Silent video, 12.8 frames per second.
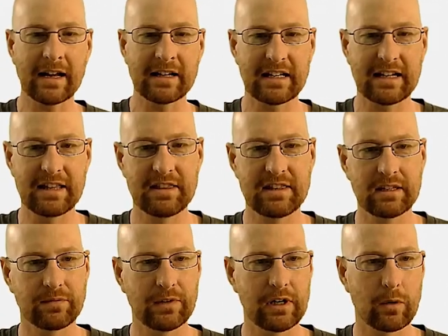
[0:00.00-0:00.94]
like I said, in
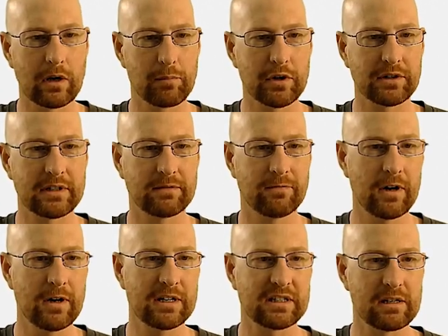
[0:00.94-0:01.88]
this video, we're gonna build this
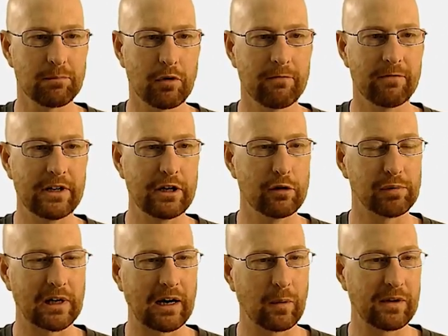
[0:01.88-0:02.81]
very simple video
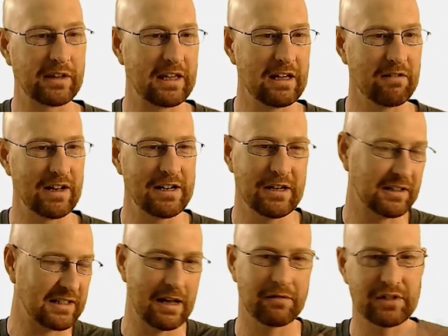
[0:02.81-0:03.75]
player with Kivy. And you
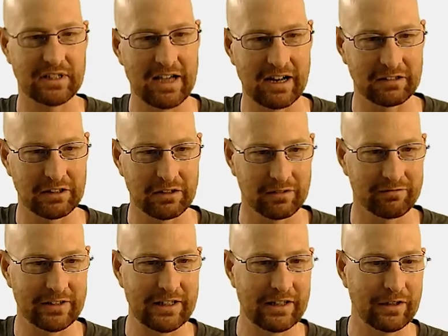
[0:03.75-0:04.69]
can see I've just got a little
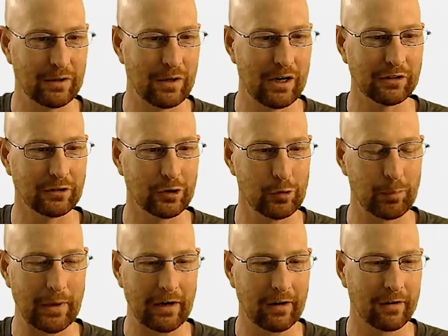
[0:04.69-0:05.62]
video on
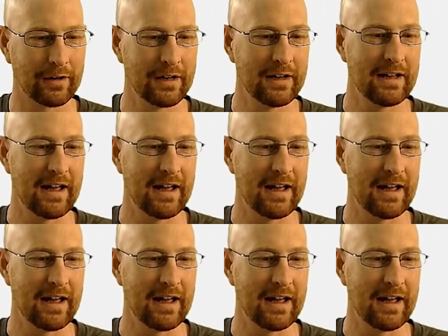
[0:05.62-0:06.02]
loop here.